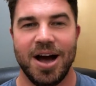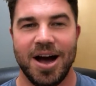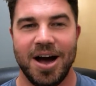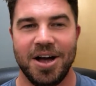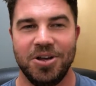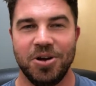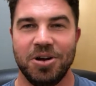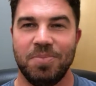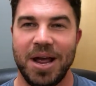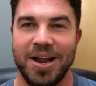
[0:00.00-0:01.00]
You're
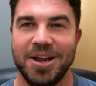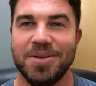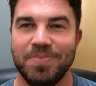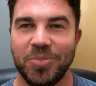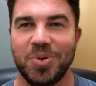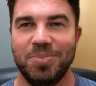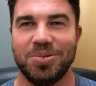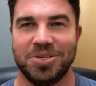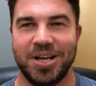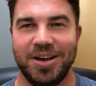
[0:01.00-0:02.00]
going to pay him
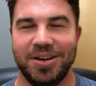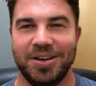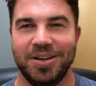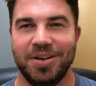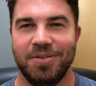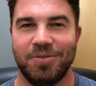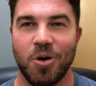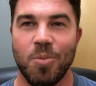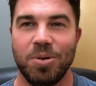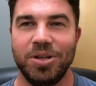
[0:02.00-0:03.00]
3%
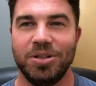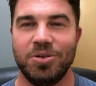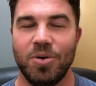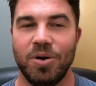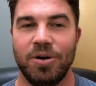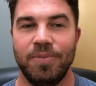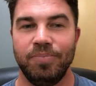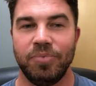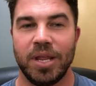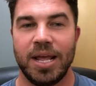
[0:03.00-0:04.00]
for opening the door
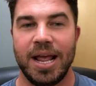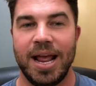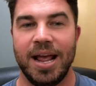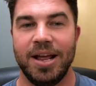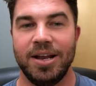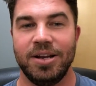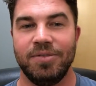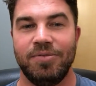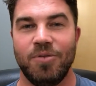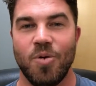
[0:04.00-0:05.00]

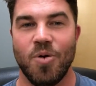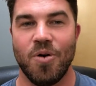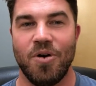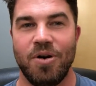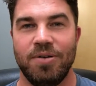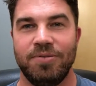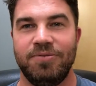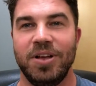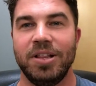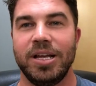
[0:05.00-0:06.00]
and for
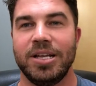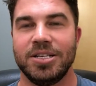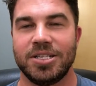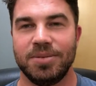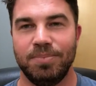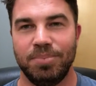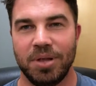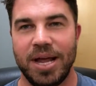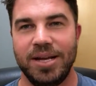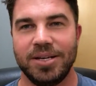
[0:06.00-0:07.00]
filling in some
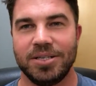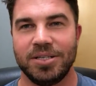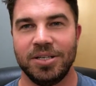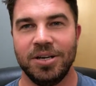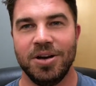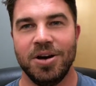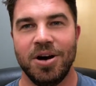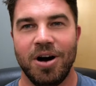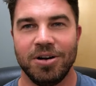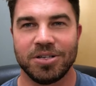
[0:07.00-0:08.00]
blanks
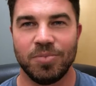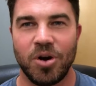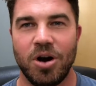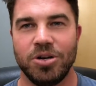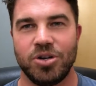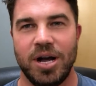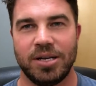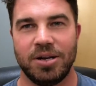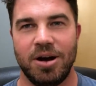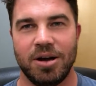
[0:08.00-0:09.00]
on some
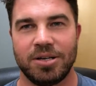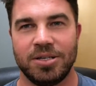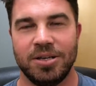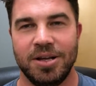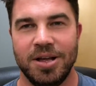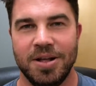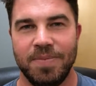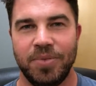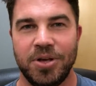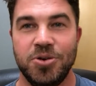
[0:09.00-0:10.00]
contract docs
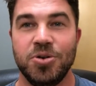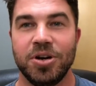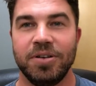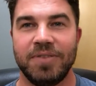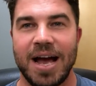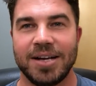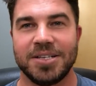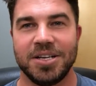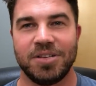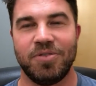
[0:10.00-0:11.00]
that you could have
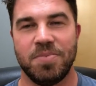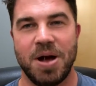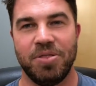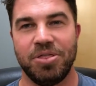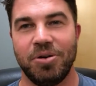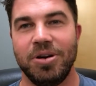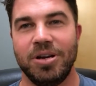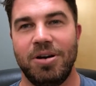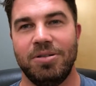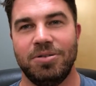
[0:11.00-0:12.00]
accessed for about
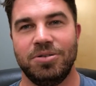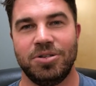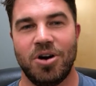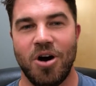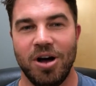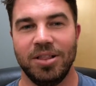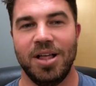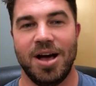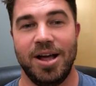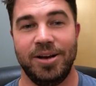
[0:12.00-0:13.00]
$30
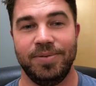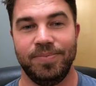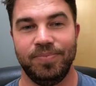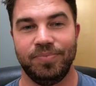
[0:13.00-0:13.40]
online.